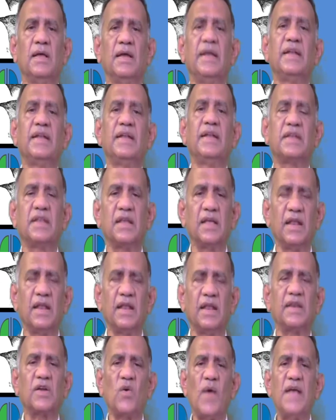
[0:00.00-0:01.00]

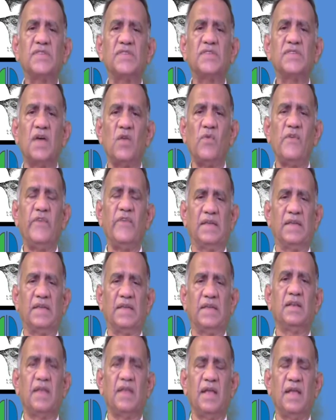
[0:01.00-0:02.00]
It requires
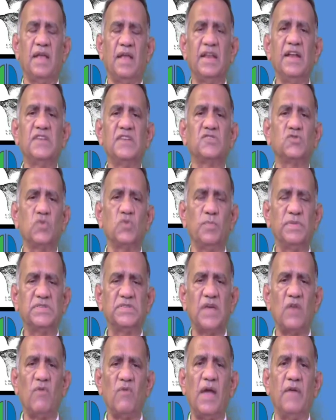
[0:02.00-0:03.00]
surviving. It needs to be
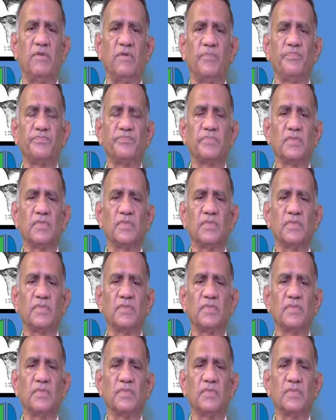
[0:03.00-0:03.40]
survived.